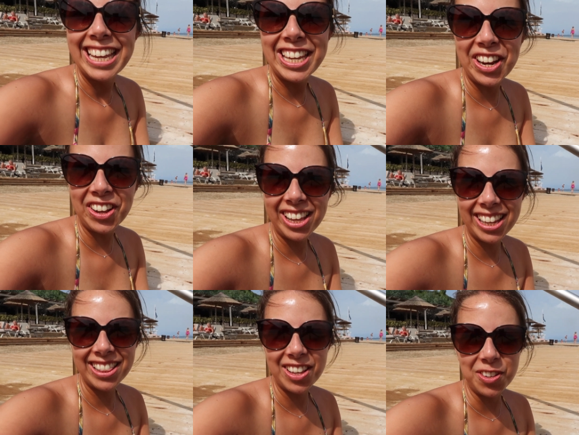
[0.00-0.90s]
you know
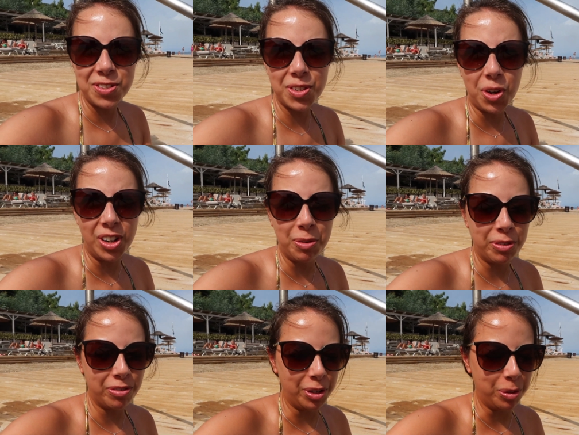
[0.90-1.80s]
like in those
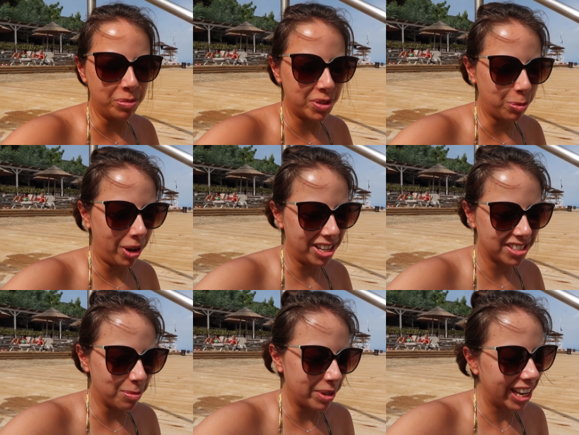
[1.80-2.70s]
Hollywood films where
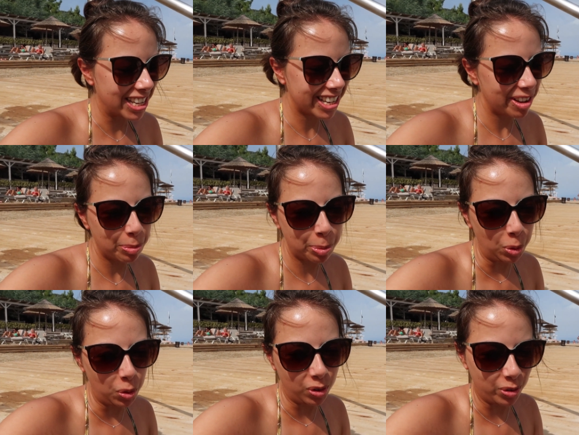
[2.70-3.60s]
somebody gets out of a
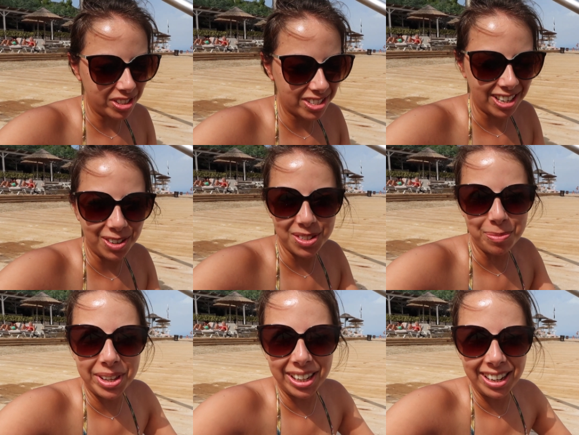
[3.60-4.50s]
pool or the sea or
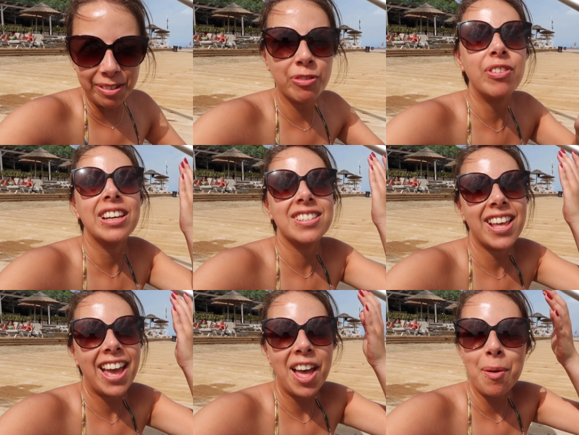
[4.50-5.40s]
something and like flicks
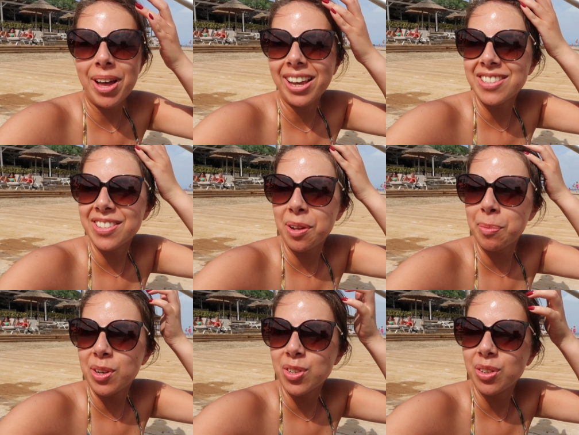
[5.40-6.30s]
their hair back in slow
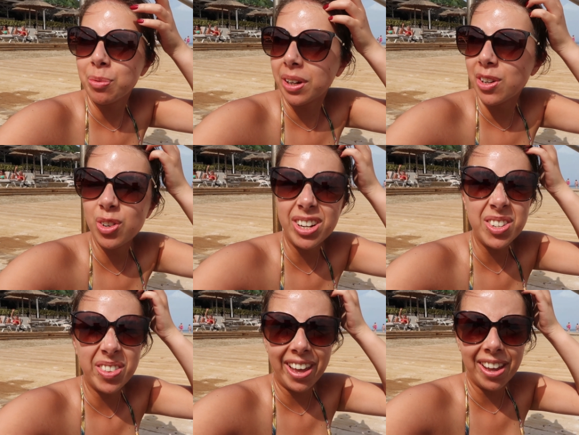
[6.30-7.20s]
motion we're going to try
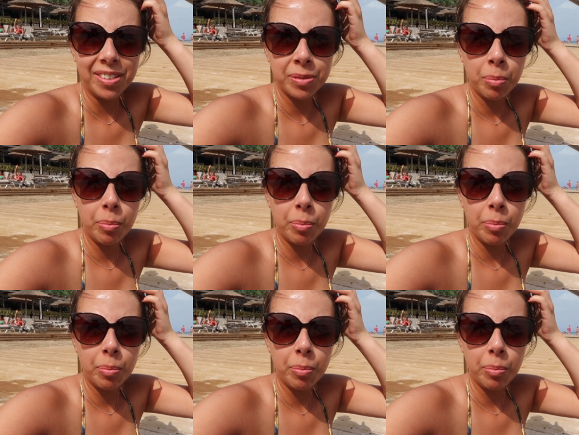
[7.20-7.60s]
and do that